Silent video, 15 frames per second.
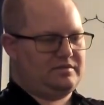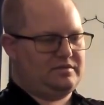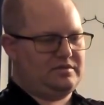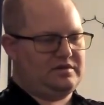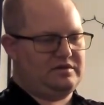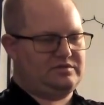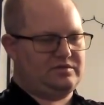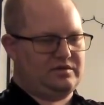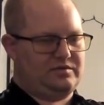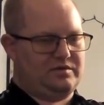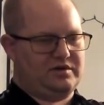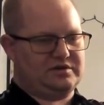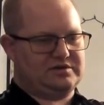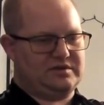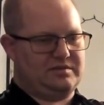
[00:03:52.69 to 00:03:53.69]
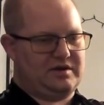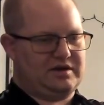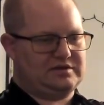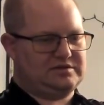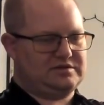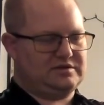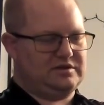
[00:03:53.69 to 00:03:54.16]
This one works the
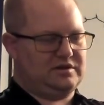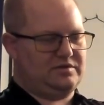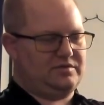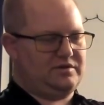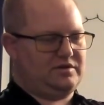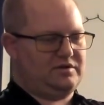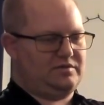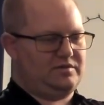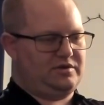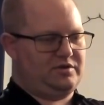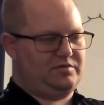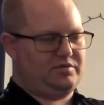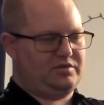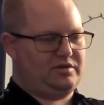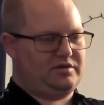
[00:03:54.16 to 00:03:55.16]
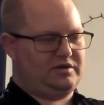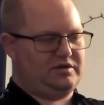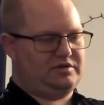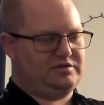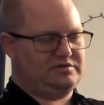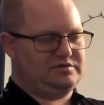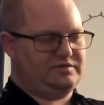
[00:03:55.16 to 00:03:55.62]
best when you're pulling
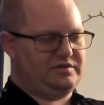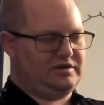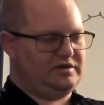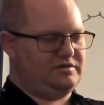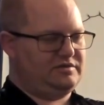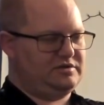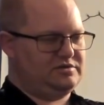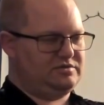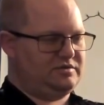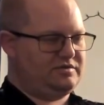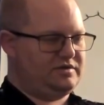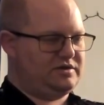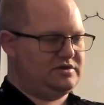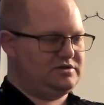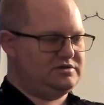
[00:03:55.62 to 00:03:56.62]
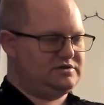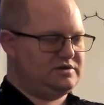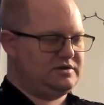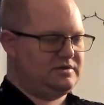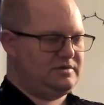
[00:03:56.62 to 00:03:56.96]
individual fingers.